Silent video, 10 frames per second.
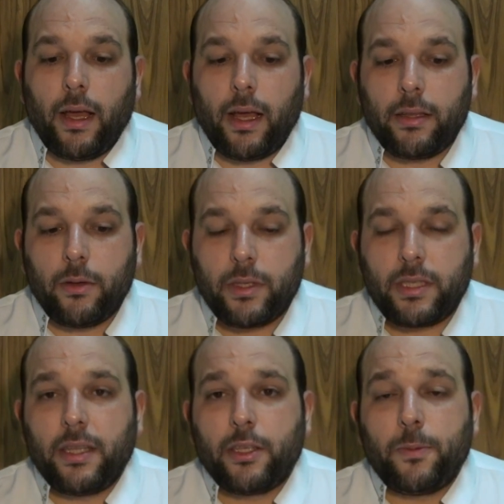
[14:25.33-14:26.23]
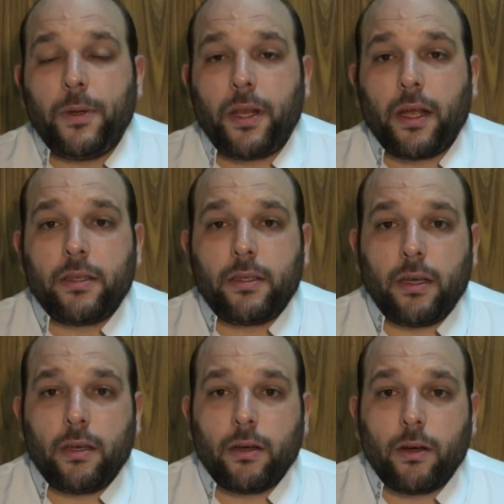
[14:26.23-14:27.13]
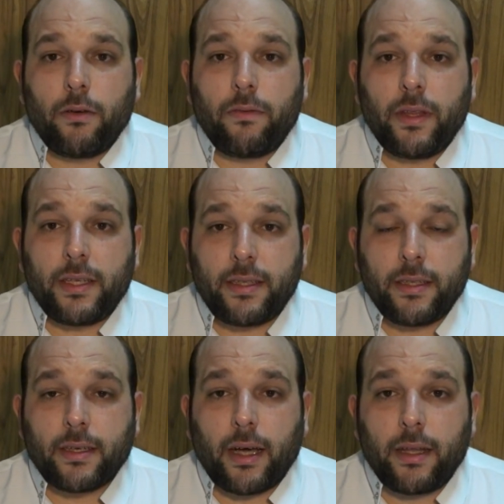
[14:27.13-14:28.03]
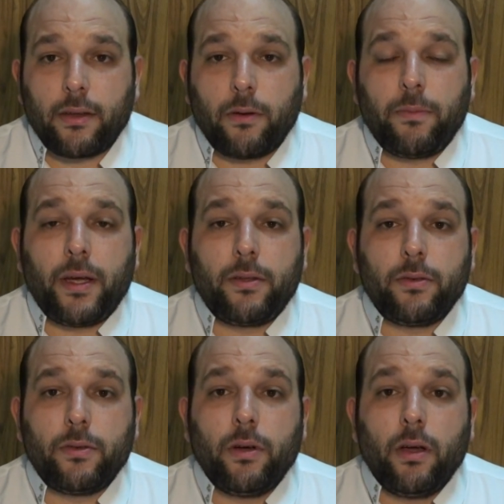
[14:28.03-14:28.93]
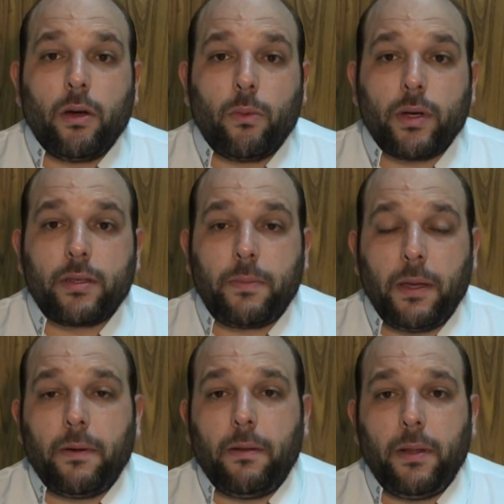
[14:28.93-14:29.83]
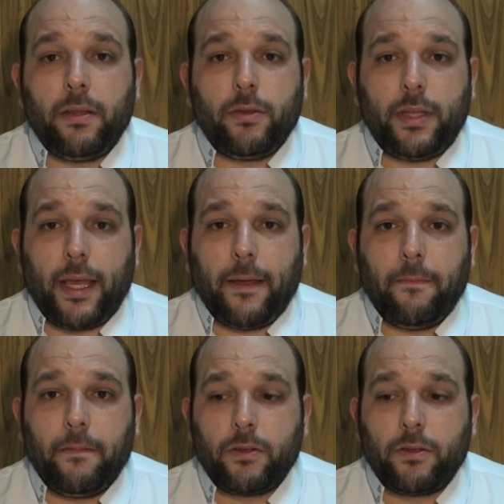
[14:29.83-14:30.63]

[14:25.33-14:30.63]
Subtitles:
And you will see the superiority of this design compared to what people build today.